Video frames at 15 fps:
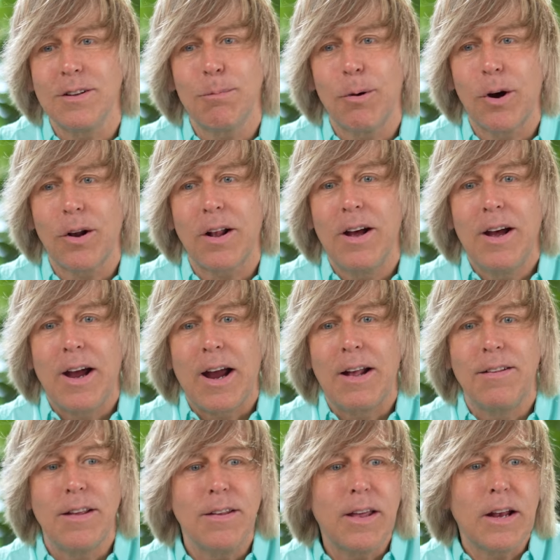in the parking lot.
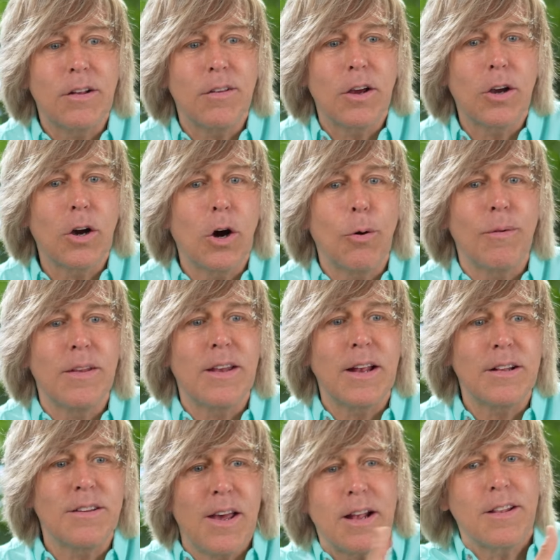And then they, they go and
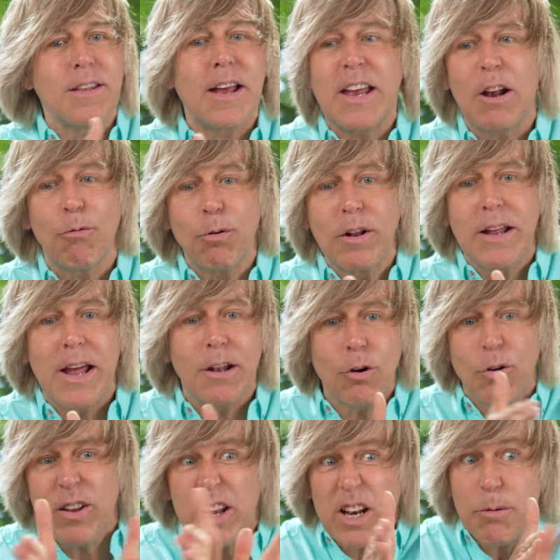they take, they get really, they
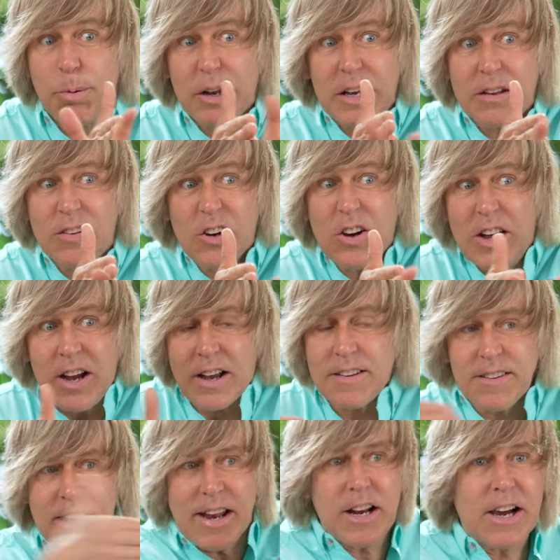don't let anybody in there, and
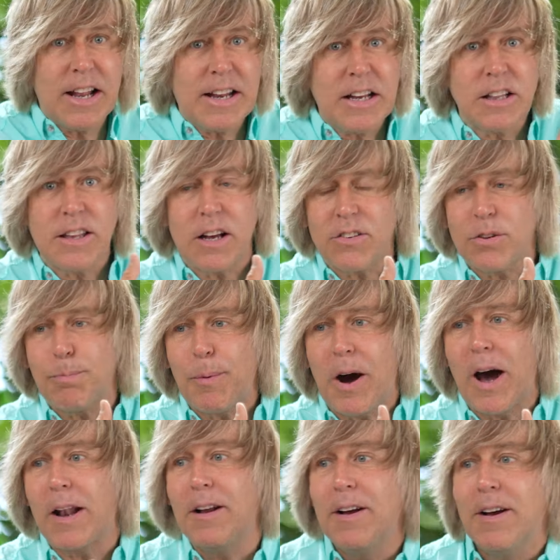then they gotta get that
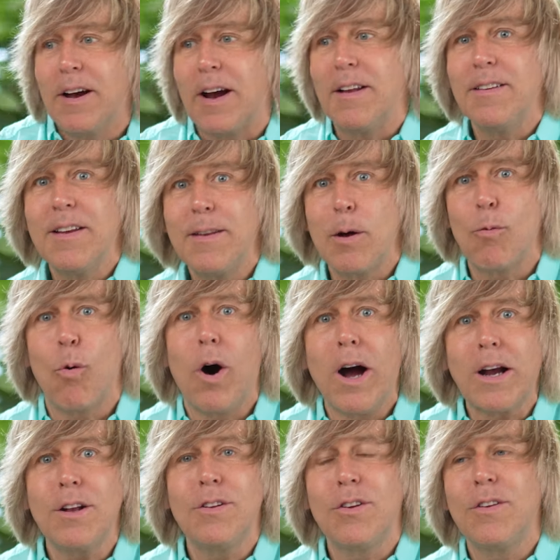spot. And then they
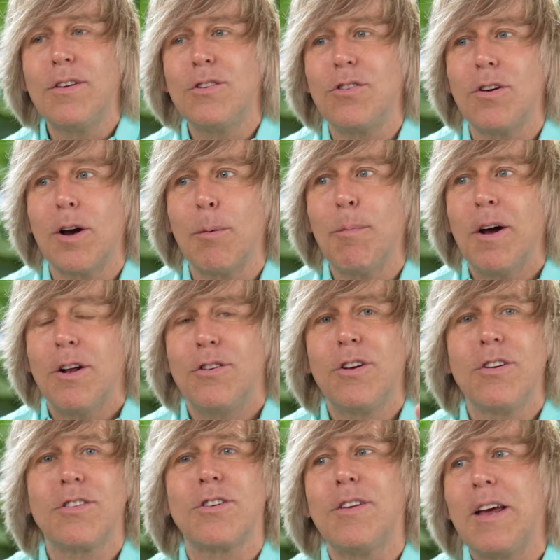walk into the gym
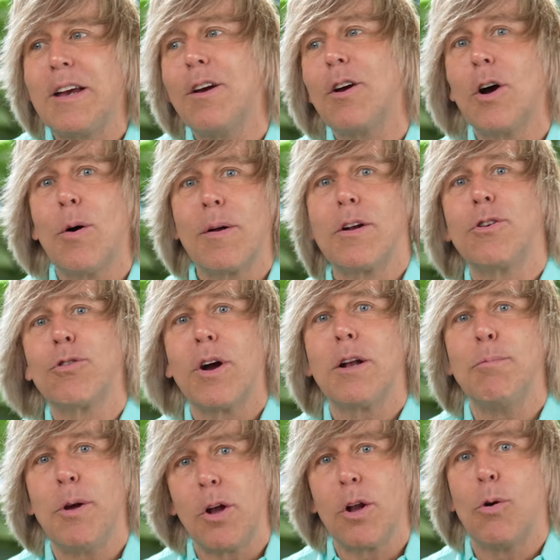just so they can go on a
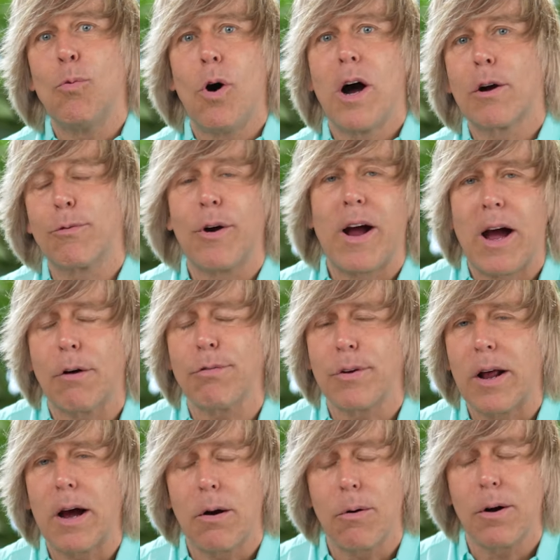treadmill and walk for half an
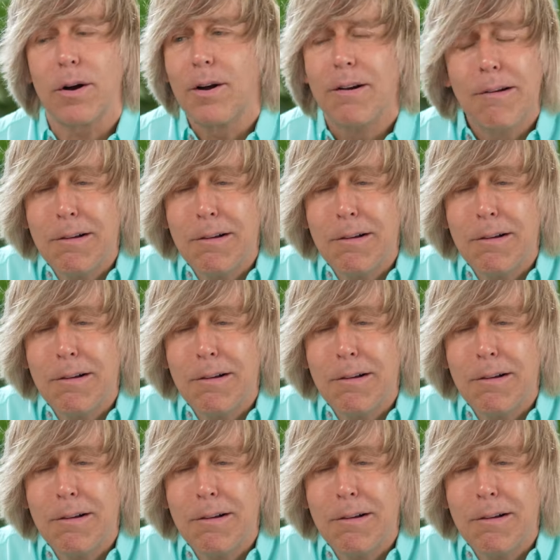hour.